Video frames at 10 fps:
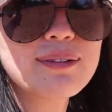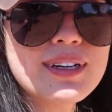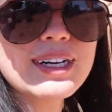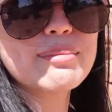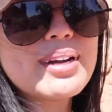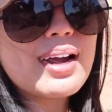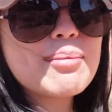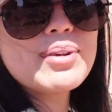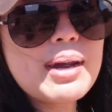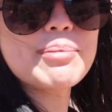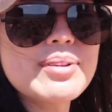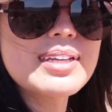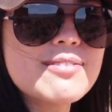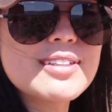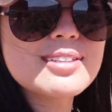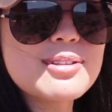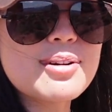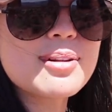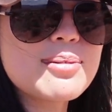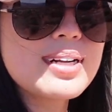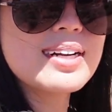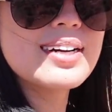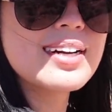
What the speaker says: one here behind me, I believe is the North one.